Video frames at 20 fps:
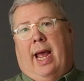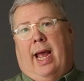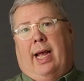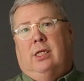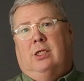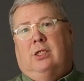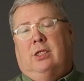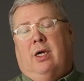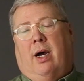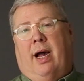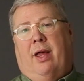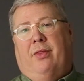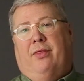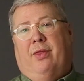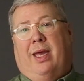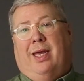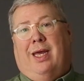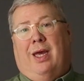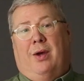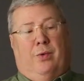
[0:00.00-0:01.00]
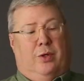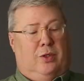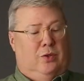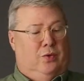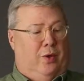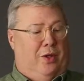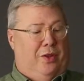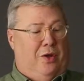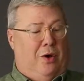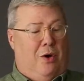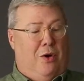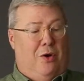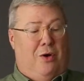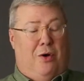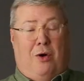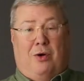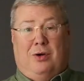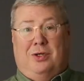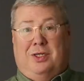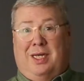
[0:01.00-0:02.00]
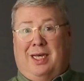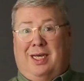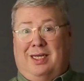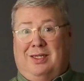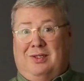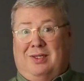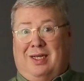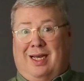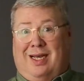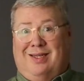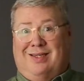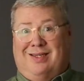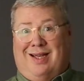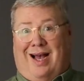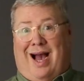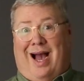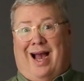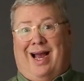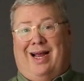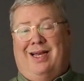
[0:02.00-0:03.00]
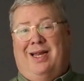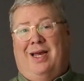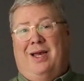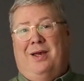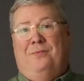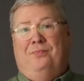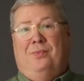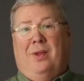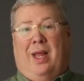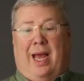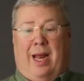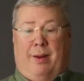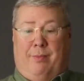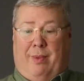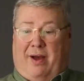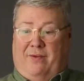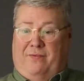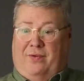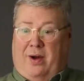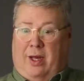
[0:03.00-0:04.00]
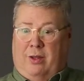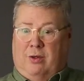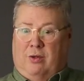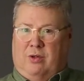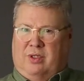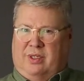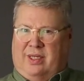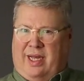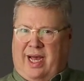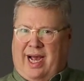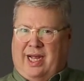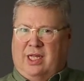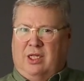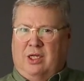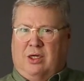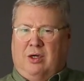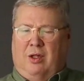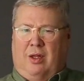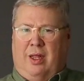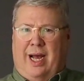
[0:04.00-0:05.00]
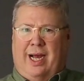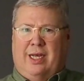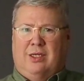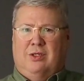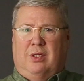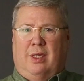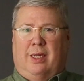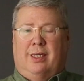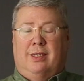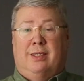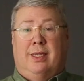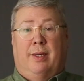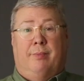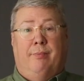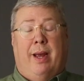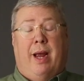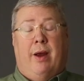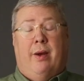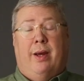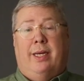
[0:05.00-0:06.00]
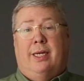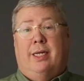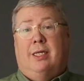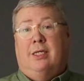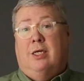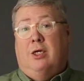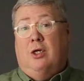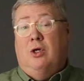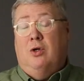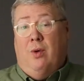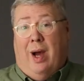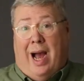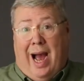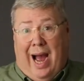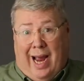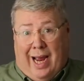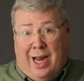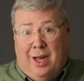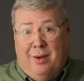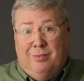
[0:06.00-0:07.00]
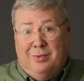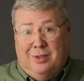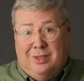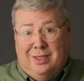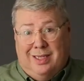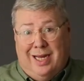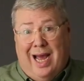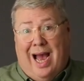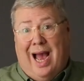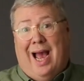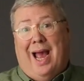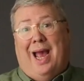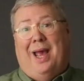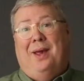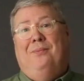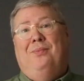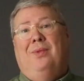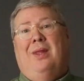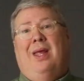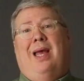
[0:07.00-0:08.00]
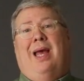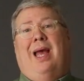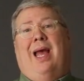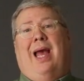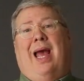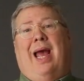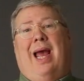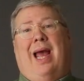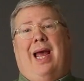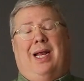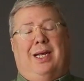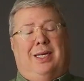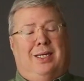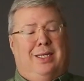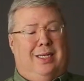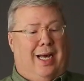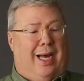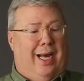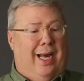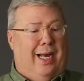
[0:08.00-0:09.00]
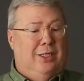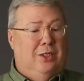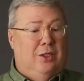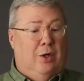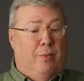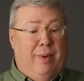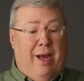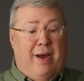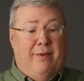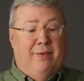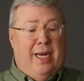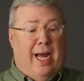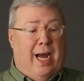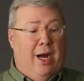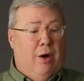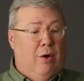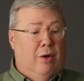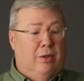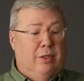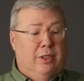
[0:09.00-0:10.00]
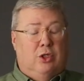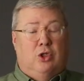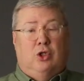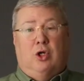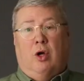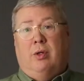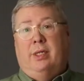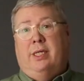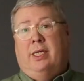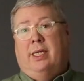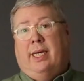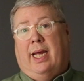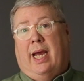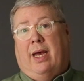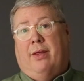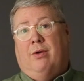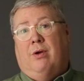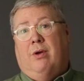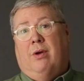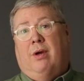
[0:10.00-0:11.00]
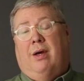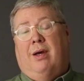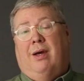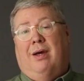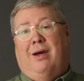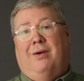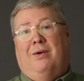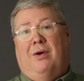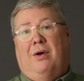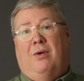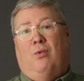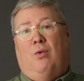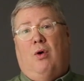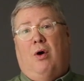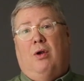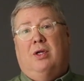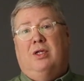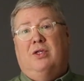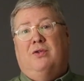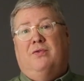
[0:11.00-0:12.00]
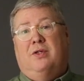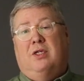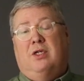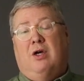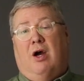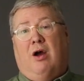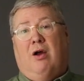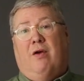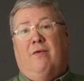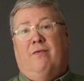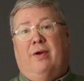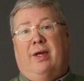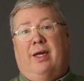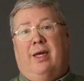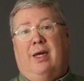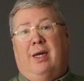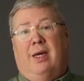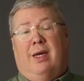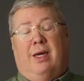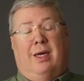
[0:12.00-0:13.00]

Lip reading: And so I think it was with her artistic side and my father's technical excellence that married into who I am today. And so Bev and I are on this journey together, of Walden's Photography,